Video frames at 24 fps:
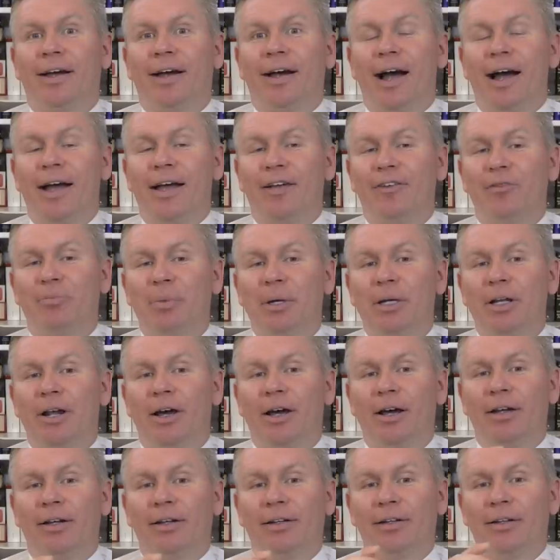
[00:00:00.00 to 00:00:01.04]
I have been
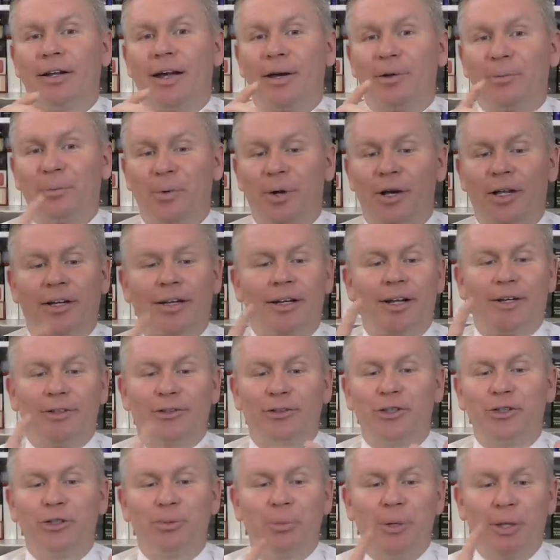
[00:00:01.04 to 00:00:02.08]
on not one, not
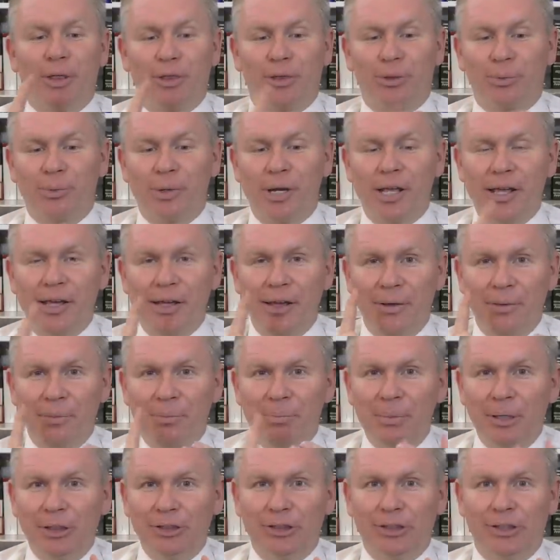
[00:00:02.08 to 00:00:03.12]
two, but three
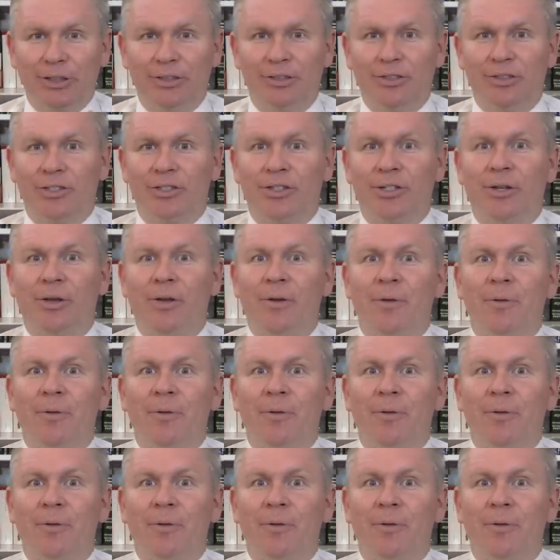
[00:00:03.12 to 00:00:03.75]
missions